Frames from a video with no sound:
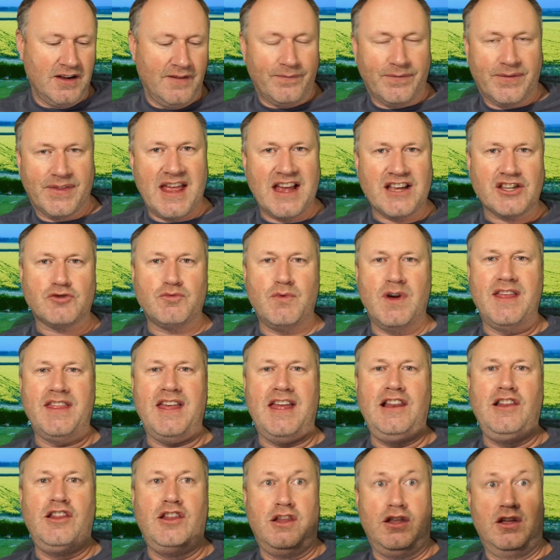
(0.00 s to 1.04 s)
That's where they
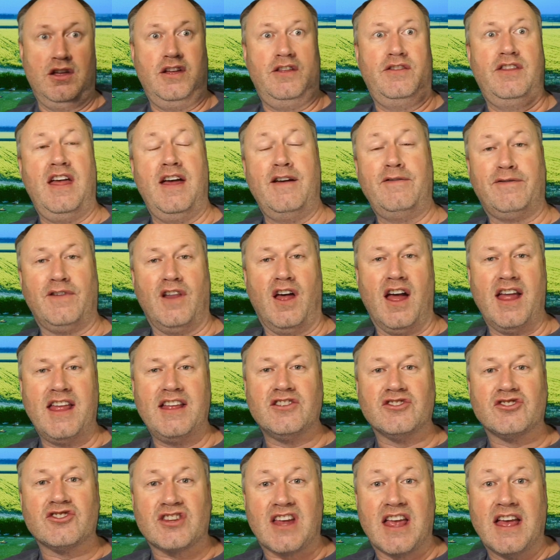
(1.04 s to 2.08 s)
learnt their flying
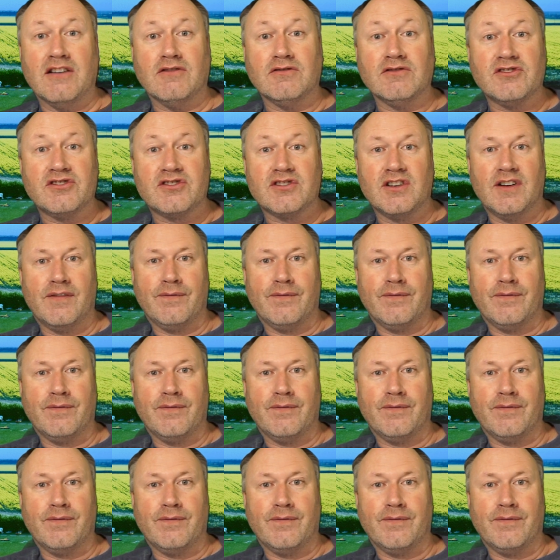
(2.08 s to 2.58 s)
skills.